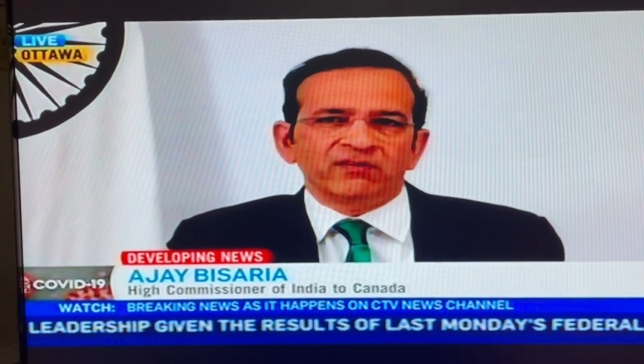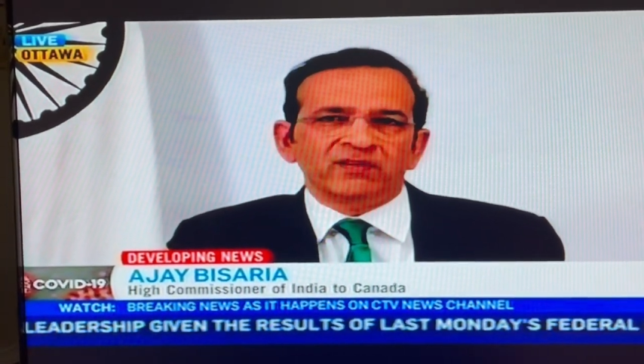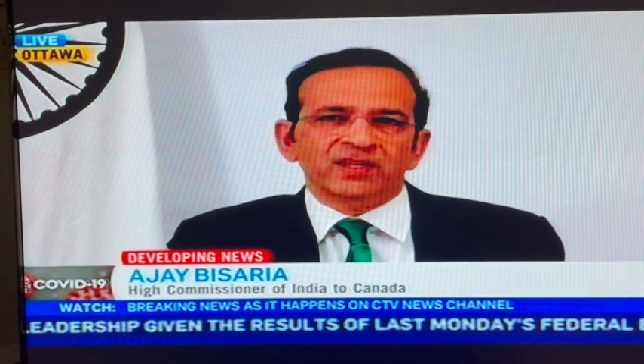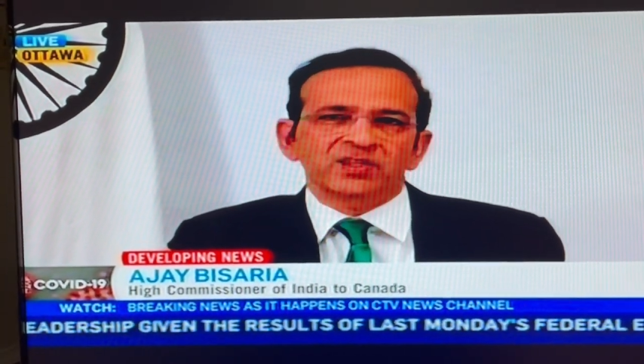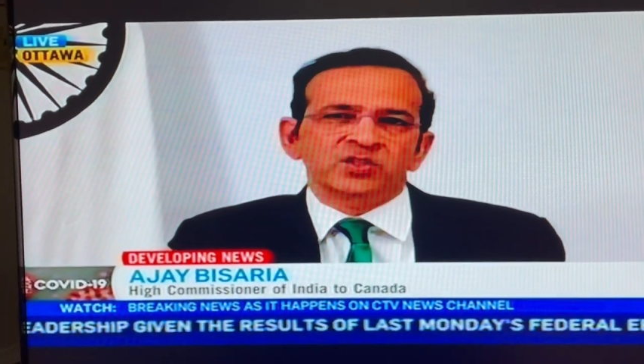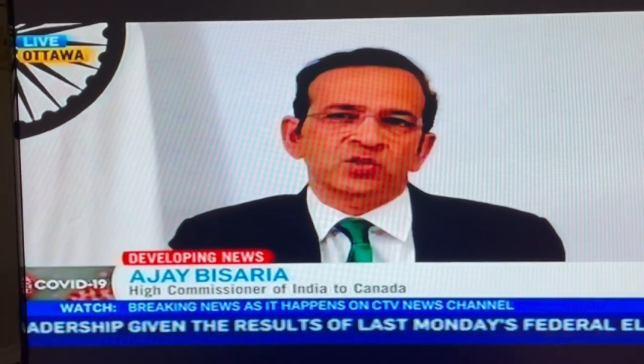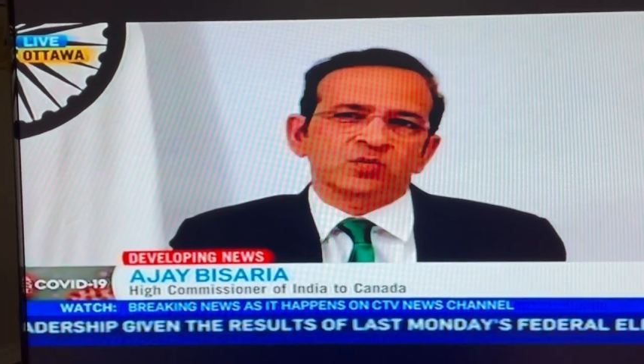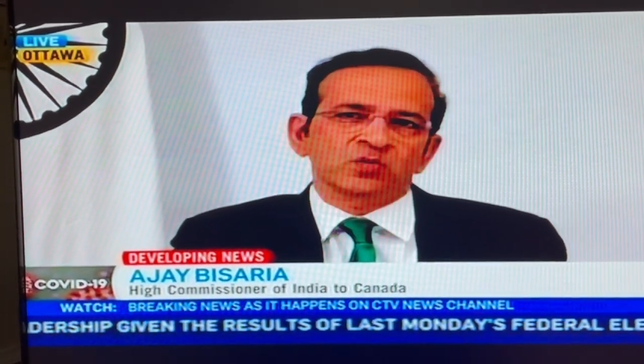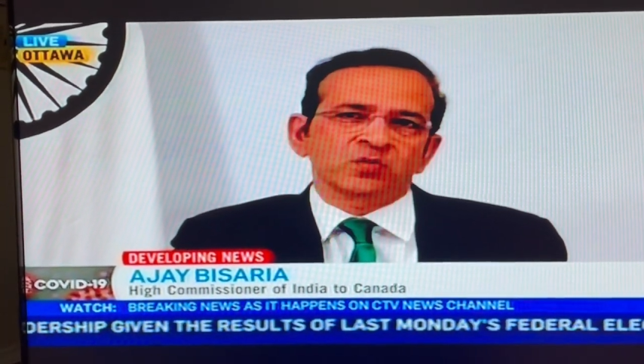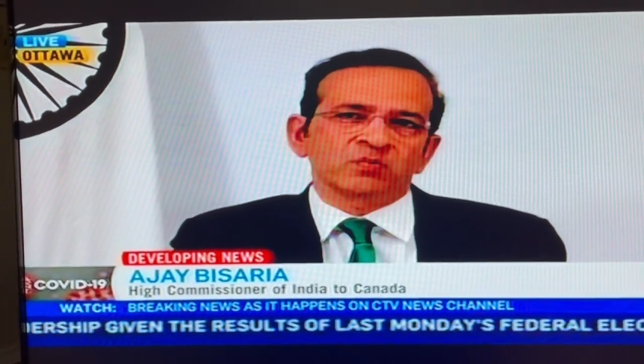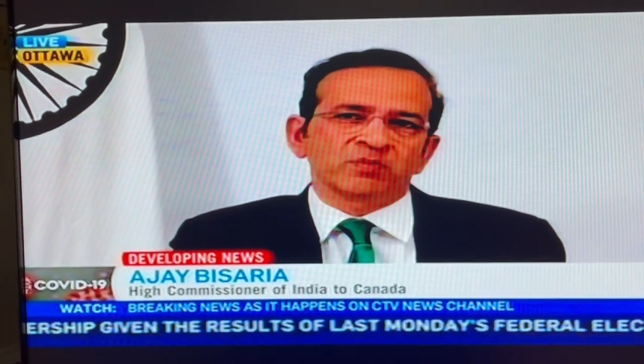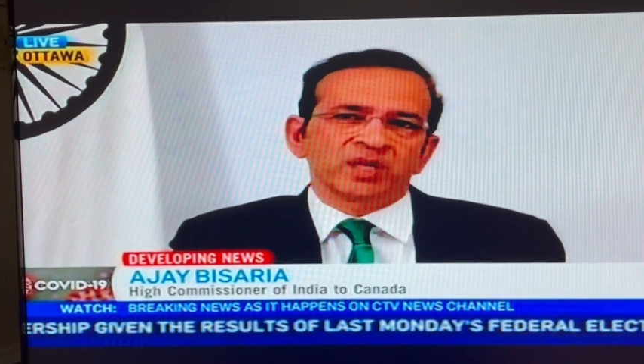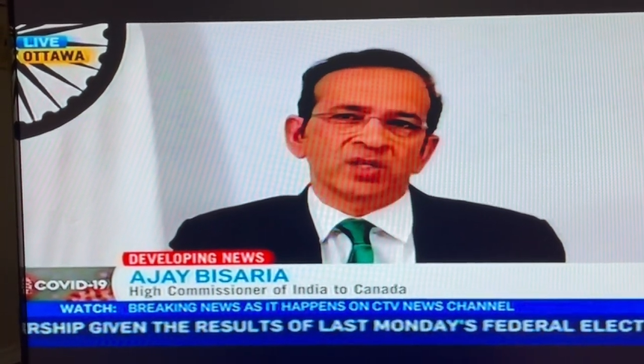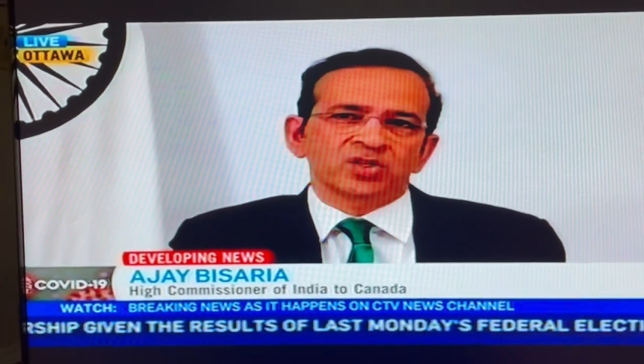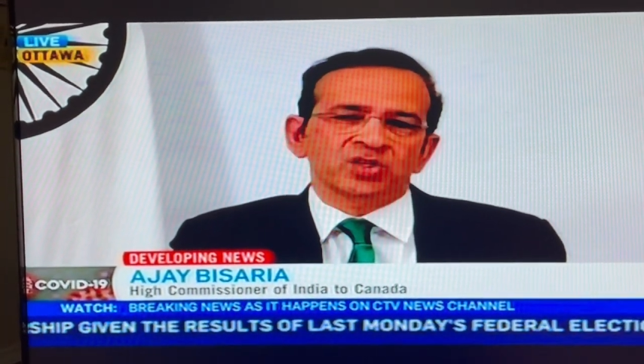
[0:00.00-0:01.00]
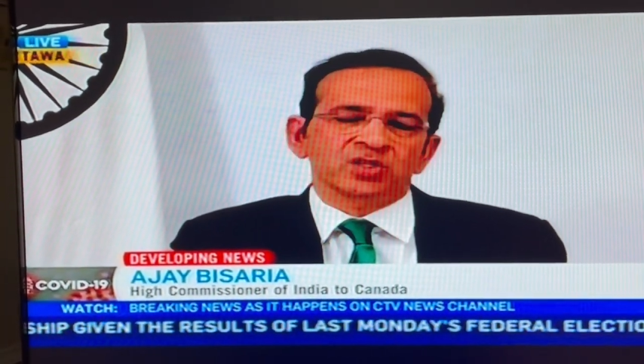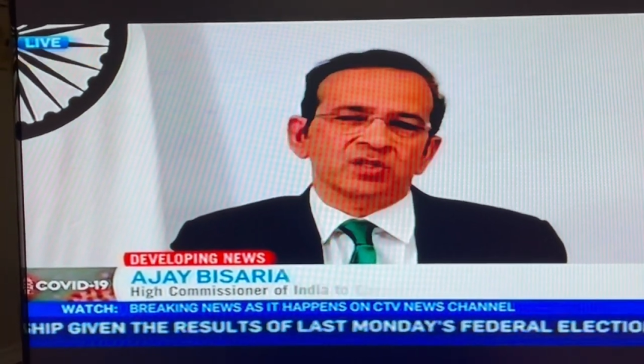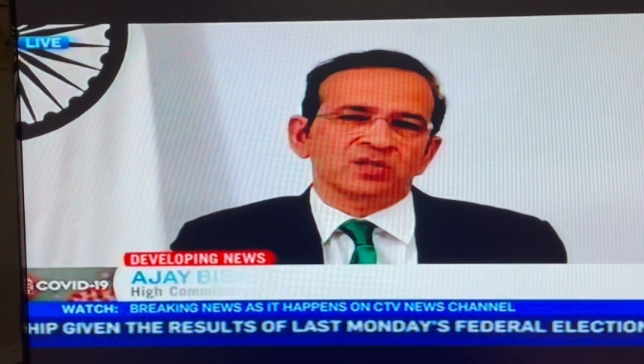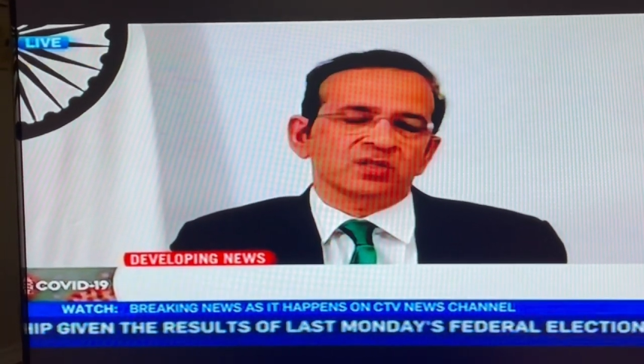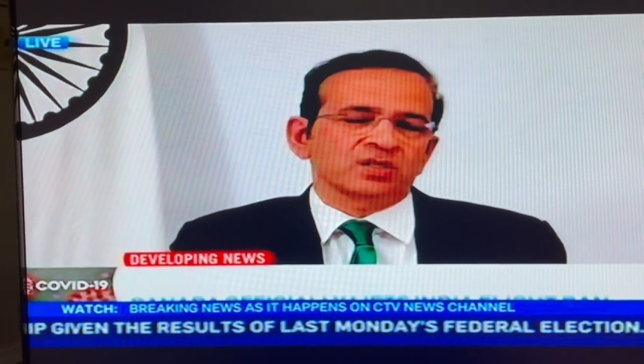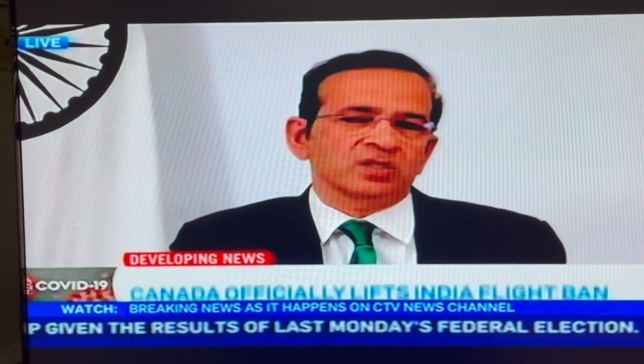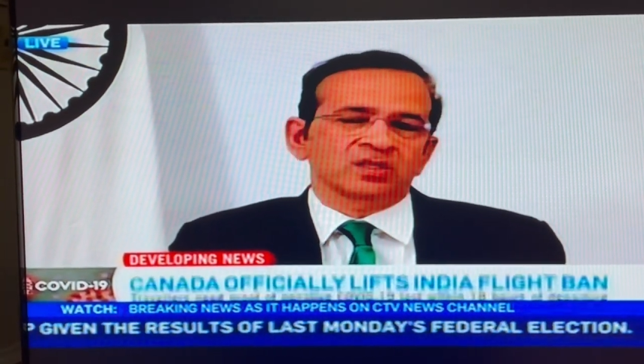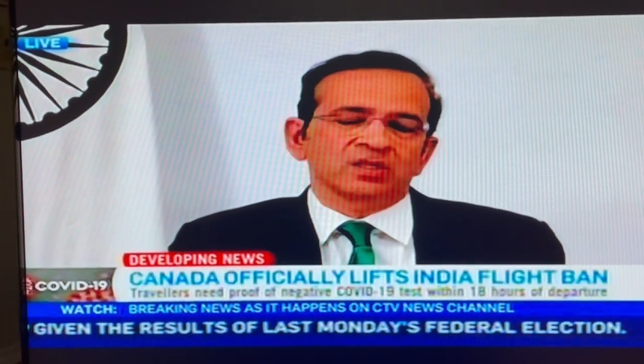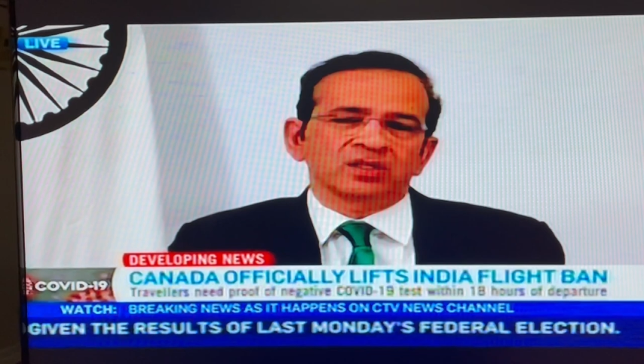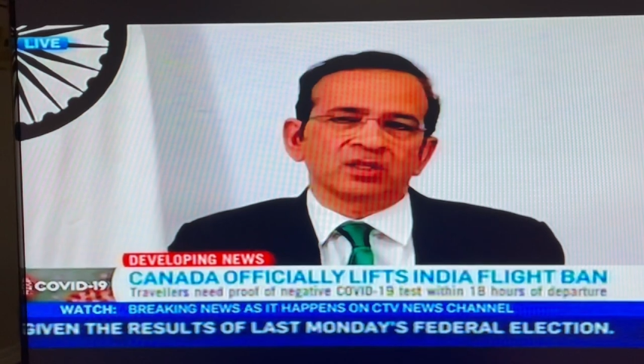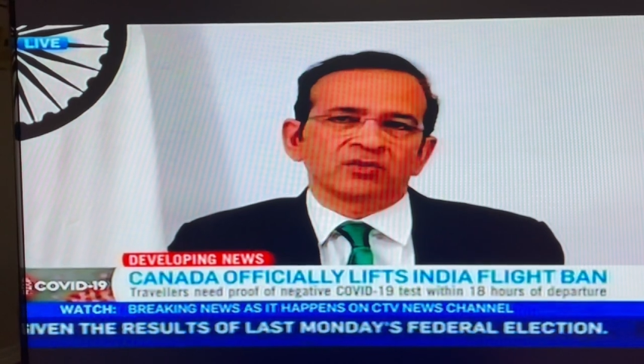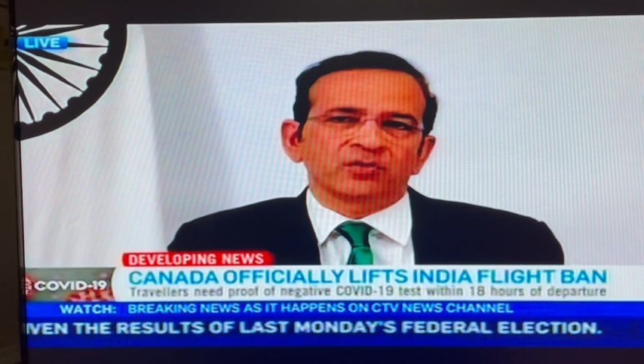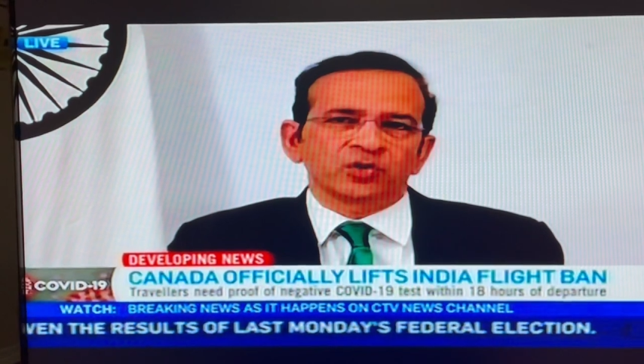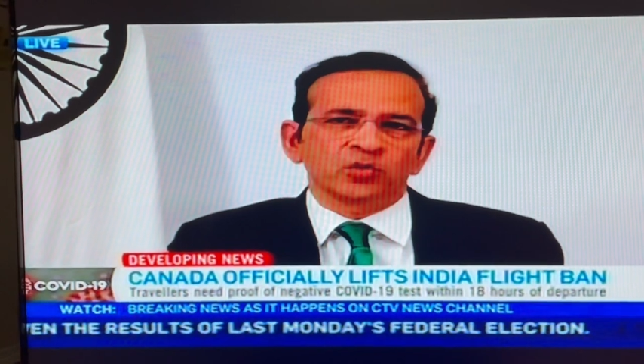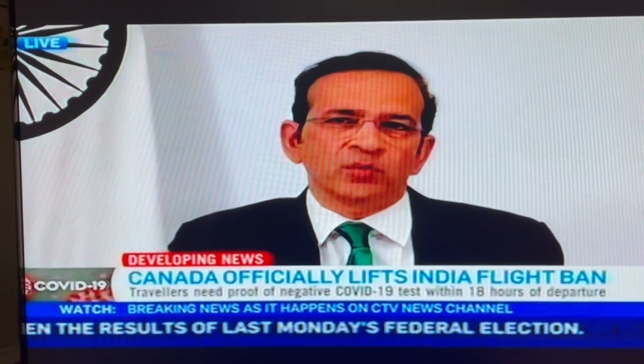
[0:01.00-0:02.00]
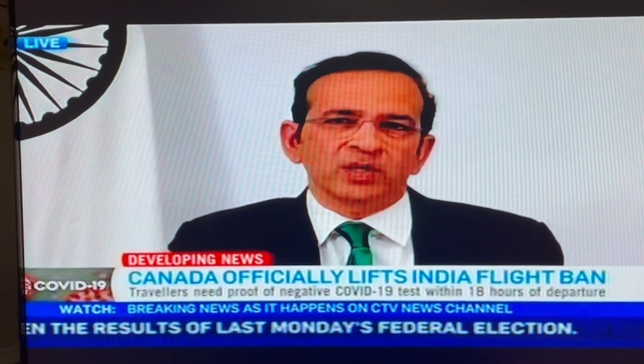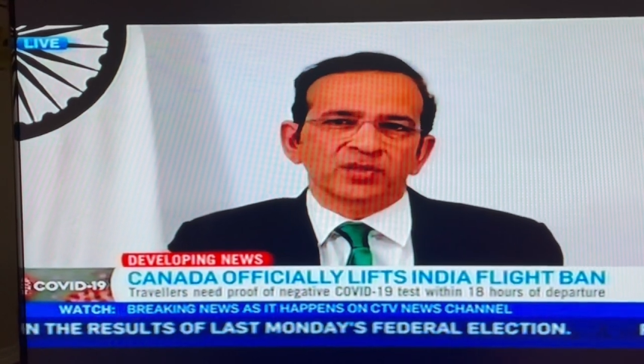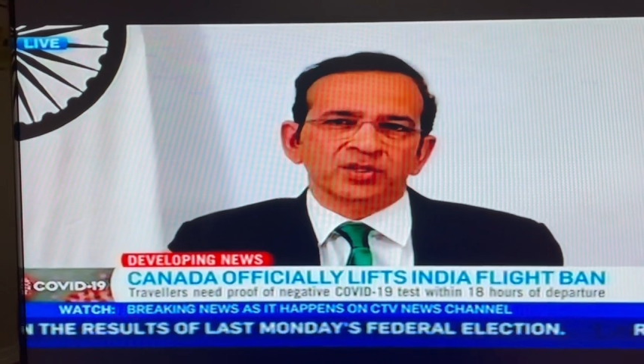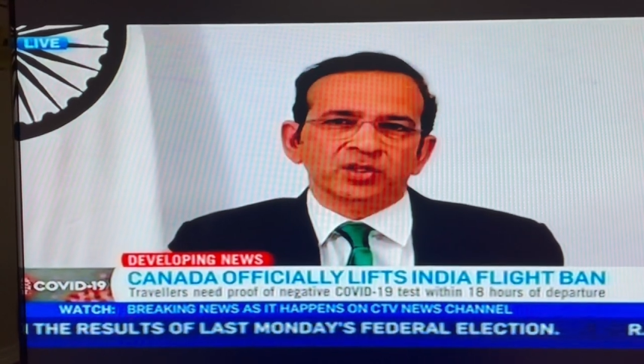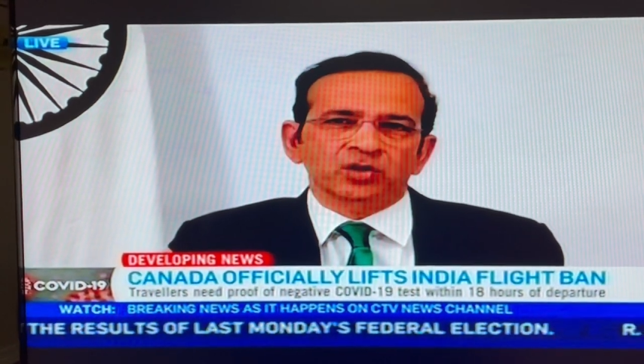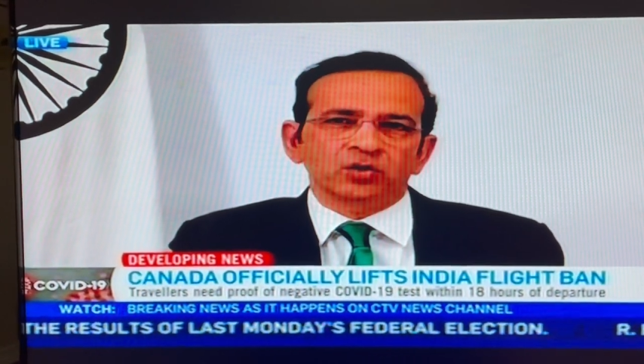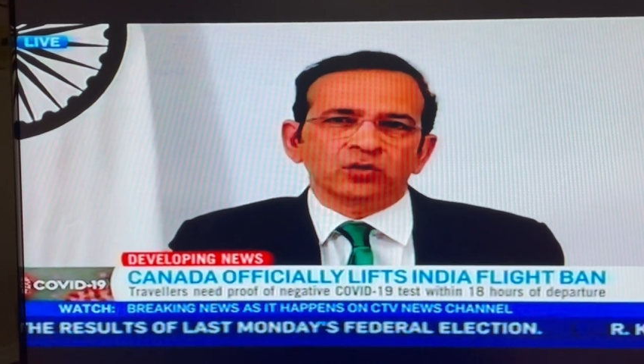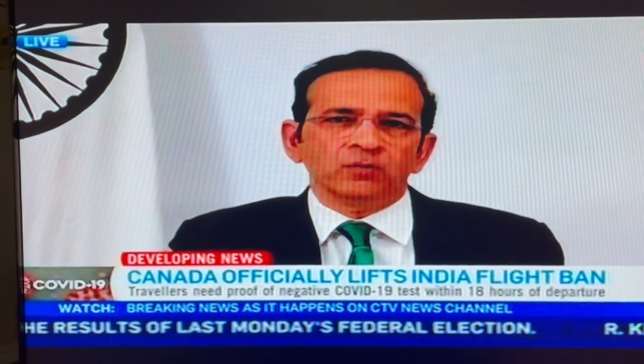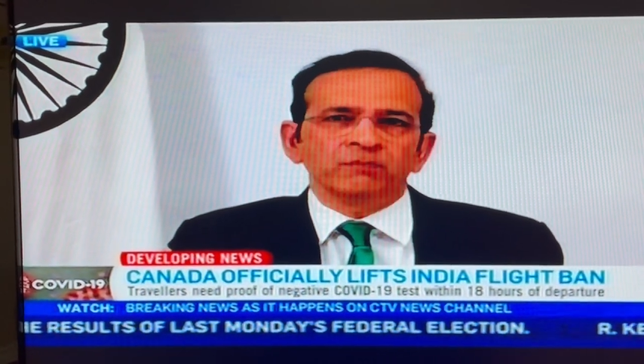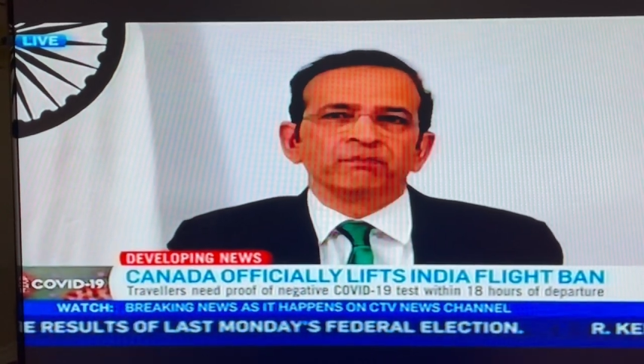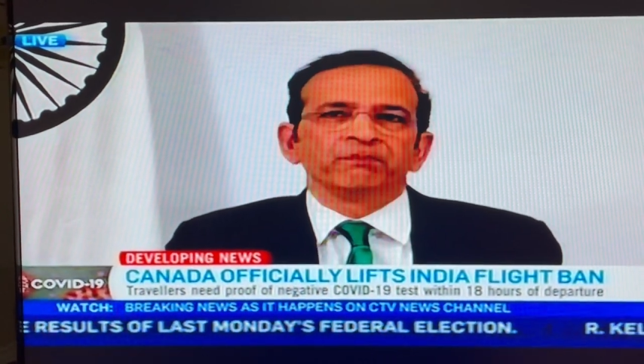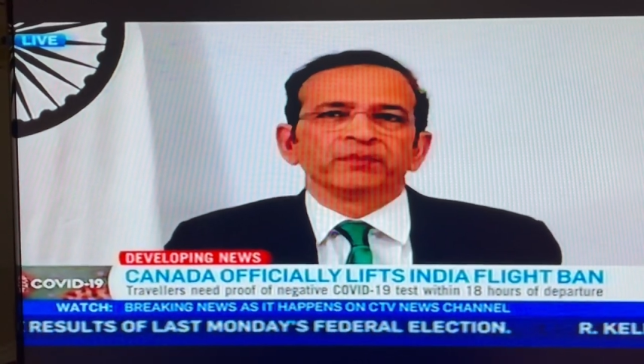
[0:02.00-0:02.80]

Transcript: as you mentioned uh, a few months ago,